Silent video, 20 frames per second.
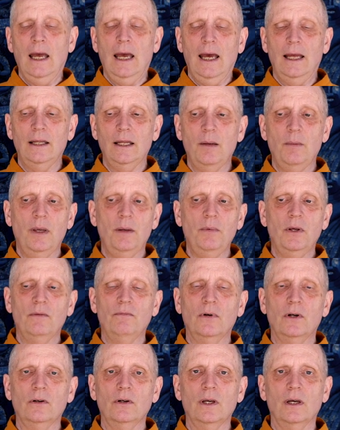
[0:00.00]
And they may be
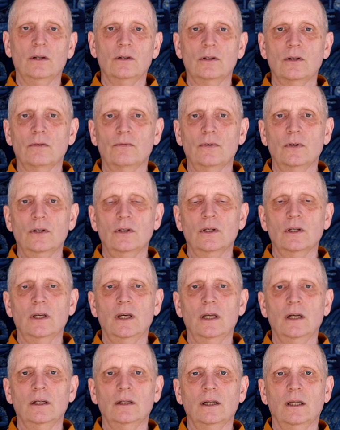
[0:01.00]
very
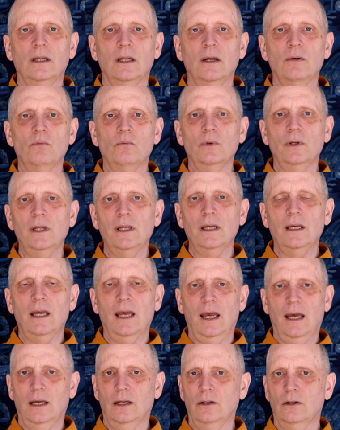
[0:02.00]
unsophisticated, and they really
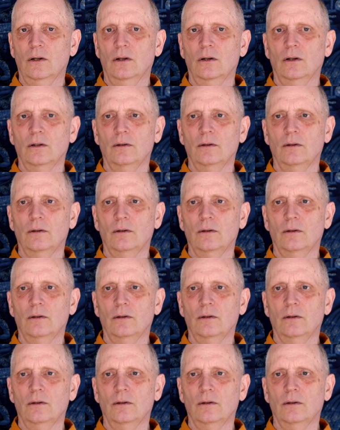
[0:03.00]
can't